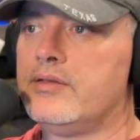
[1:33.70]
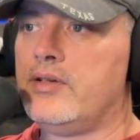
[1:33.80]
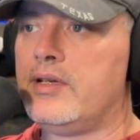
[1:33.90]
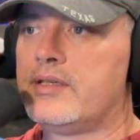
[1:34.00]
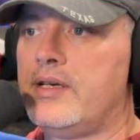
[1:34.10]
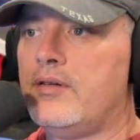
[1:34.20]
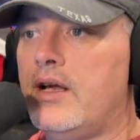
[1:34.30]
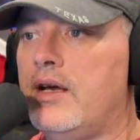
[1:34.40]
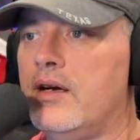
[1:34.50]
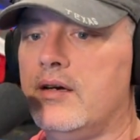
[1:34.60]
you can see
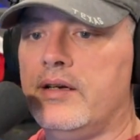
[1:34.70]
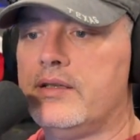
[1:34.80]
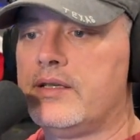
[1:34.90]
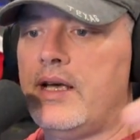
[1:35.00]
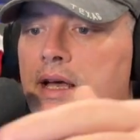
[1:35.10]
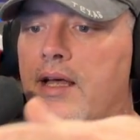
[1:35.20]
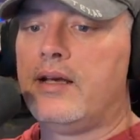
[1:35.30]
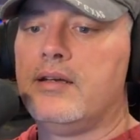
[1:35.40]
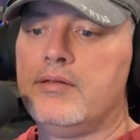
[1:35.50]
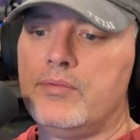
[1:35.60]
right here, it's got,
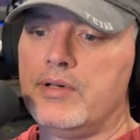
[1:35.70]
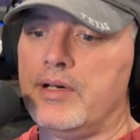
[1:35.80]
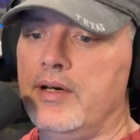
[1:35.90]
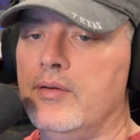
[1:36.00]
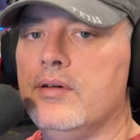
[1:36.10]
where'd it go?